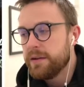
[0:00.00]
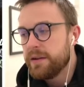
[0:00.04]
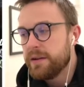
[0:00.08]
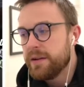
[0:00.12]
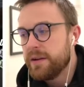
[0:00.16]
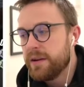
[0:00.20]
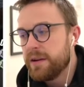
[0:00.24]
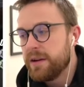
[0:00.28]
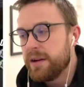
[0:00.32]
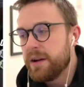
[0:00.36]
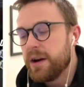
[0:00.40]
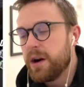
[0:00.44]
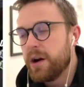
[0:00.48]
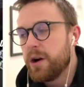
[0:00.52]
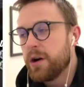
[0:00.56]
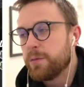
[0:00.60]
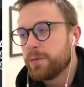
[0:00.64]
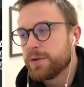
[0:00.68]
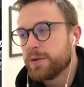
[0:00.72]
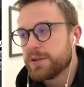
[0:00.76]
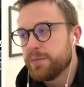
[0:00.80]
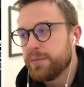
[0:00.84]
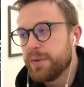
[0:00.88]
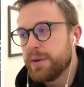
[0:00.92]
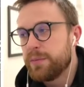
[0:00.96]
Hard
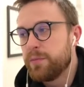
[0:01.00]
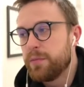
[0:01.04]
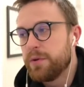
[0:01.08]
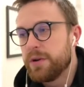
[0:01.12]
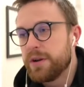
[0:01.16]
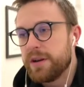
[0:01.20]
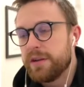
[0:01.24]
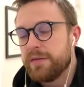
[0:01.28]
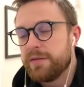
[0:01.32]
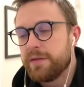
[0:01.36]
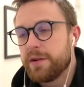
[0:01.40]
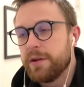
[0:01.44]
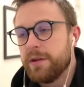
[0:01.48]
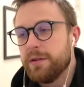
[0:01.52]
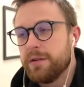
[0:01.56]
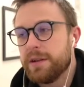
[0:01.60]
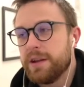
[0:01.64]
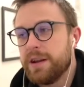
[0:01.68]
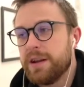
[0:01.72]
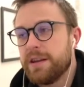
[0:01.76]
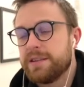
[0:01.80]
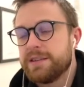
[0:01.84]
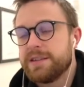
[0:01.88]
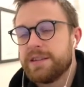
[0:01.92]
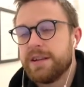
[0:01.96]
was a bit more difficult,
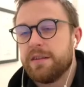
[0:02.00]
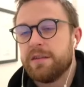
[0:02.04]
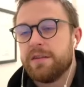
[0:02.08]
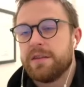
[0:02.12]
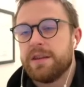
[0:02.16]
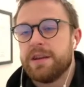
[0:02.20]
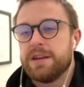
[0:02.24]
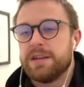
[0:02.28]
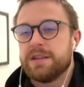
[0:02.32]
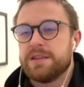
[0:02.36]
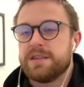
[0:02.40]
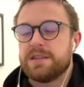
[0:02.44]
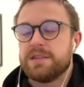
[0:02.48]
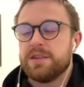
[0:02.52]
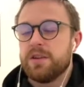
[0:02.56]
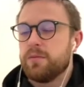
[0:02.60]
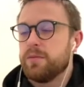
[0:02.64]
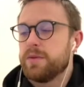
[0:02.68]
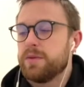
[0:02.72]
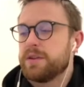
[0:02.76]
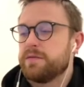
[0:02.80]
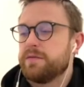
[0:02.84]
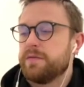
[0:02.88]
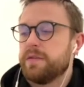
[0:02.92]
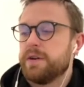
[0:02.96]
and I still think it's so
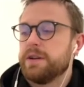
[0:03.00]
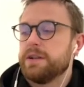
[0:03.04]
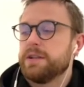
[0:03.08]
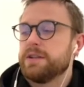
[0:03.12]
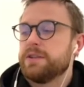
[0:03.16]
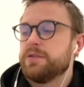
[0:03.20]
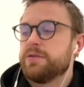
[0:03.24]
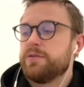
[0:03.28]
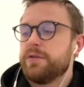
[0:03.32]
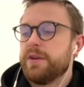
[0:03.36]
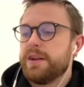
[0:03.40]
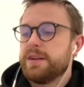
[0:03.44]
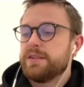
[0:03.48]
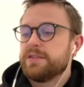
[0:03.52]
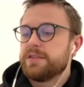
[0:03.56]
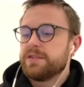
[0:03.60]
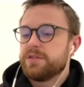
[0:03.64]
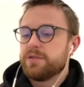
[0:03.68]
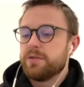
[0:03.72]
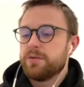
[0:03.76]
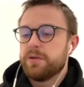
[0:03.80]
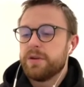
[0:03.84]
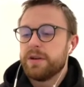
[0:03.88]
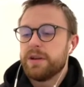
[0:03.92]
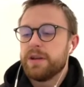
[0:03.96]
much fun to create a
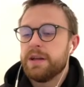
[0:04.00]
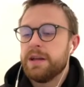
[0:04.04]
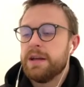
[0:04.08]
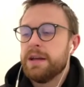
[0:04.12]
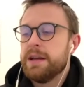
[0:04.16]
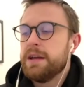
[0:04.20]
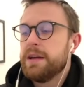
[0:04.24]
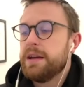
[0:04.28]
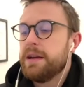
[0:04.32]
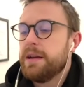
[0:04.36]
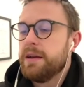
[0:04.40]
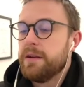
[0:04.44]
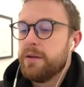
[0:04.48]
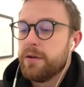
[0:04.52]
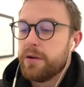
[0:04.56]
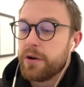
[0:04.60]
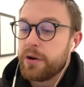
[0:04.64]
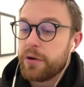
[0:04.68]
story, or